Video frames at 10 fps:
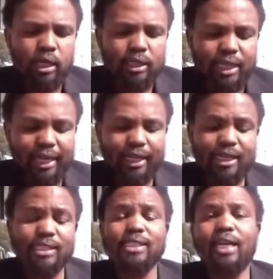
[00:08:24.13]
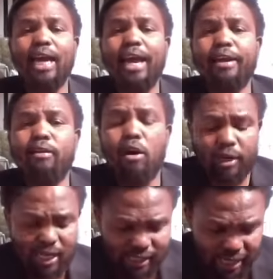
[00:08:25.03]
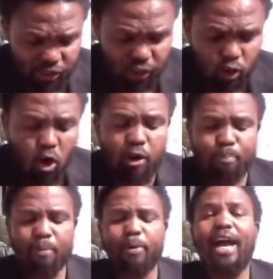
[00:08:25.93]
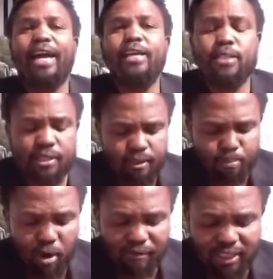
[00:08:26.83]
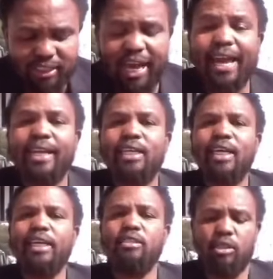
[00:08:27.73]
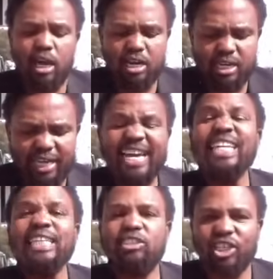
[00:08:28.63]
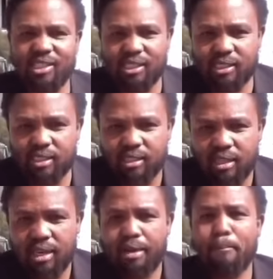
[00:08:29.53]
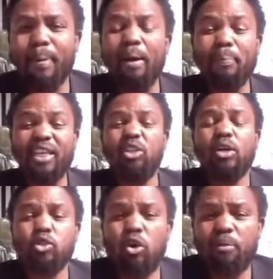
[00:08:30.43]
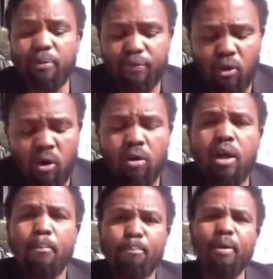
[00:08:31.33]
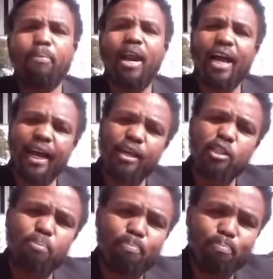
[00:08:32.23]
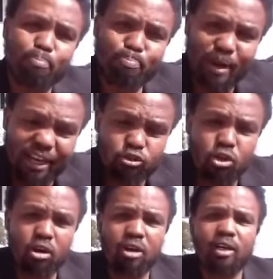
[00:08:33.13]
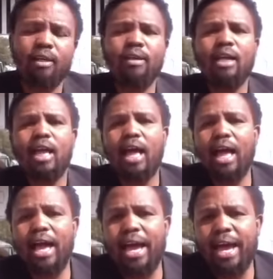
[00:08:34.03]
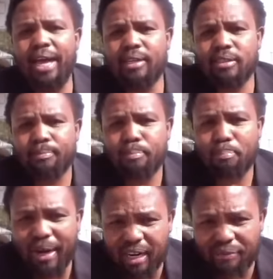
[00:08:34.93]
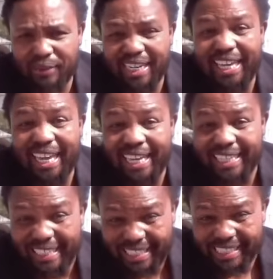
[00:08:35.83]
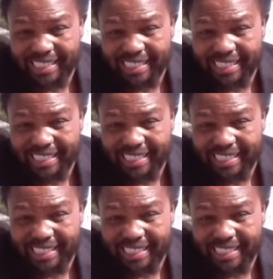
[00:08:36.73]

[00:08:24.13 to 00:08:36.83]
There is an organization called People Against Poverty and Injustice. PAPI. It was called before People Against Petrol and Paraffin Increase.